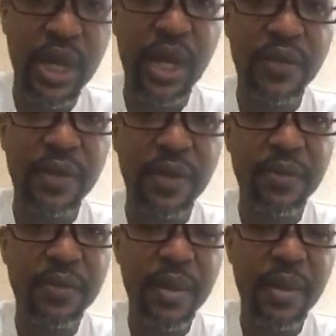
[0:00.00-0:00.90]
kind of thing.
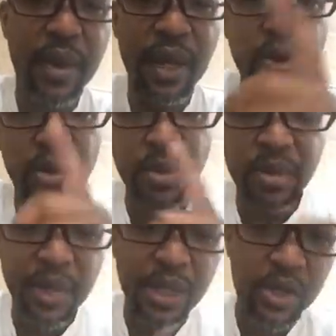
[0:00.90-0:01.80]
But I thought
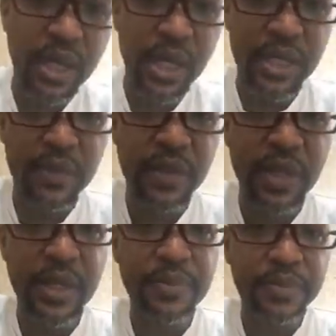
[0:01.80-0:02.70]
maybe let's look at it
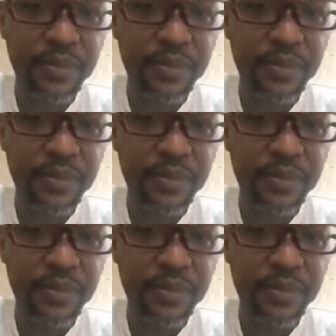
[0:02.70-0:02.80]
differently.